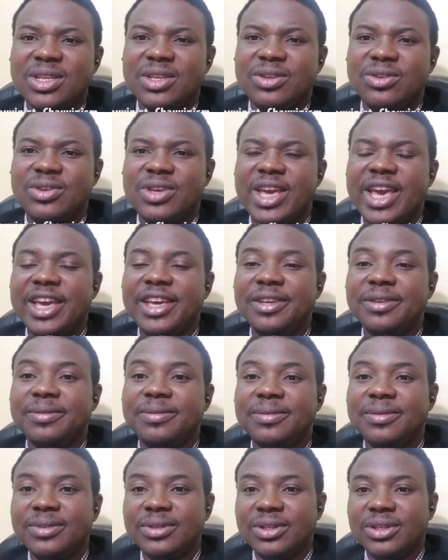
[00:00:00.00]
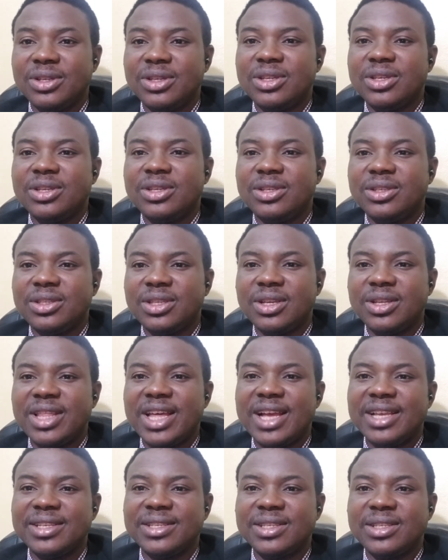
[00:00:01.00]
Okay, so
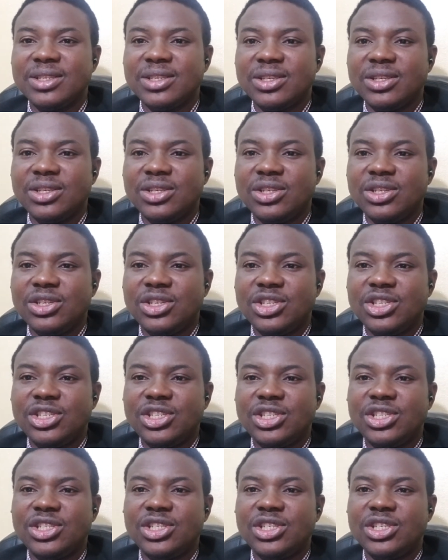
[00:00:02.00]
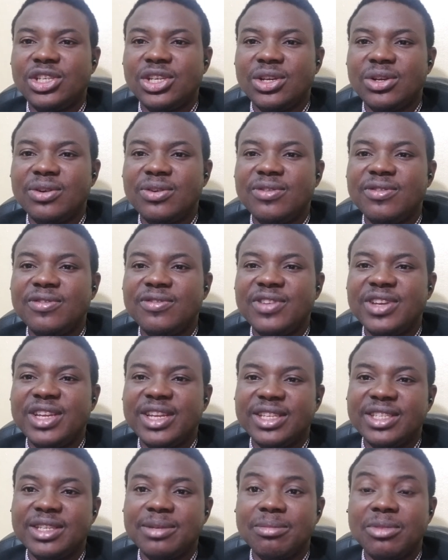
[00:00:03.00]
that's
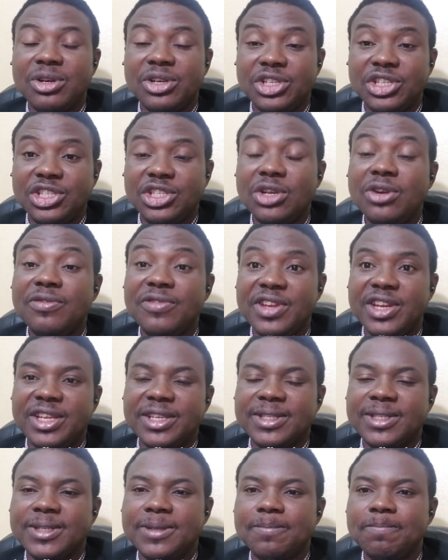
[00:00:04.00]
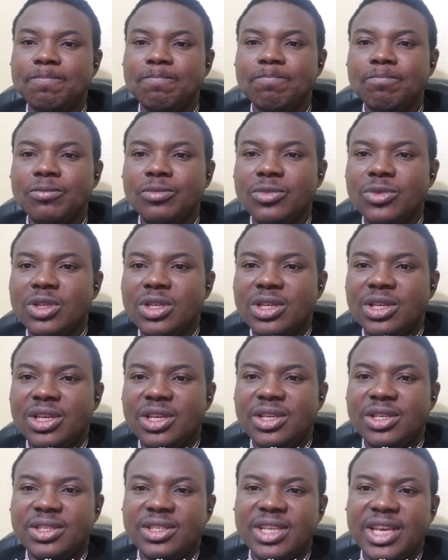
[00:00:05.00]
chauvinism or chauvinist.
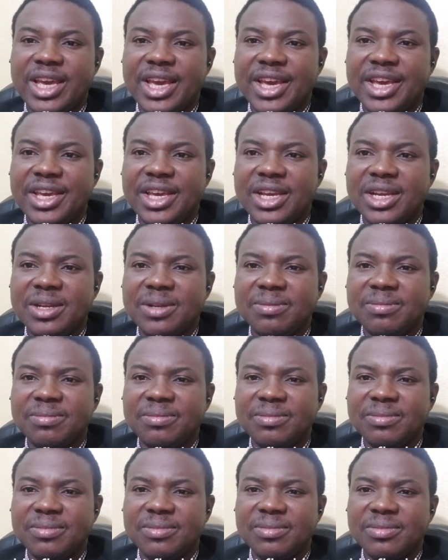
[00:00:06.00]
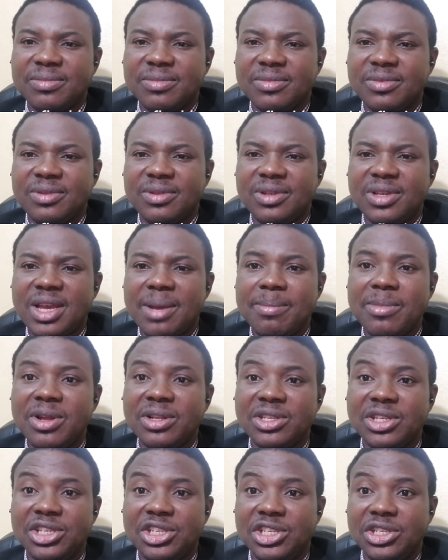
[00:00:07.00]
You say, I'm
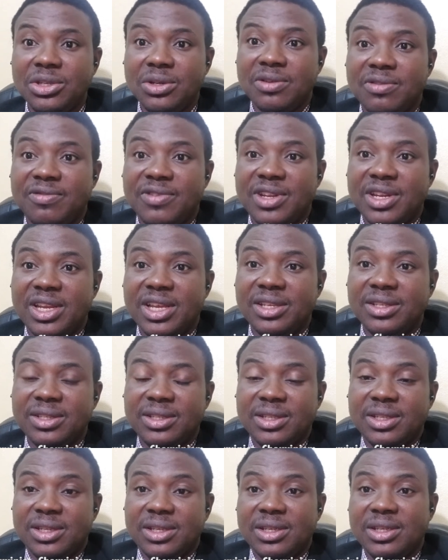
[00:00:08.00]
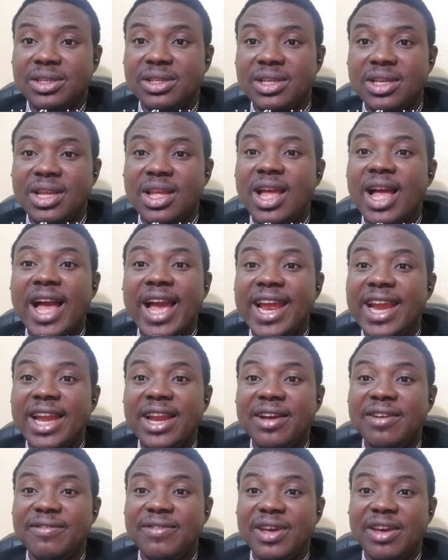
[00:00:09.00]
not a chauvinist. I
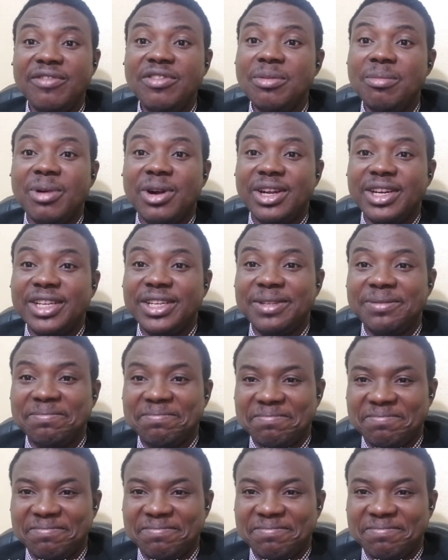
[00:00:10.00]
love everybody.